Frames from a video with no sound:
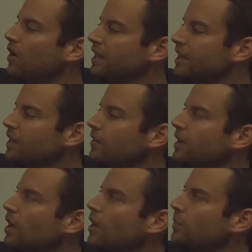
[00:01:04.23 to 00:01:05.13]
on a
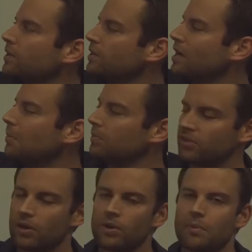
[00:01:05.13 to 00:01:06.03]
year ago with the
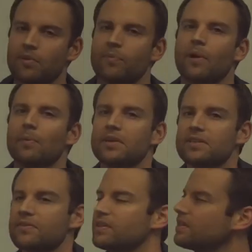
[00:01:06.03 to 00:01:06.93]
total number of
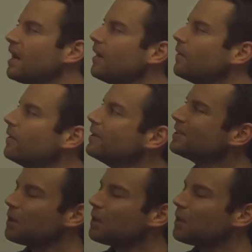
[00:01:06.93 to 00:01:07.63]
properties for sale.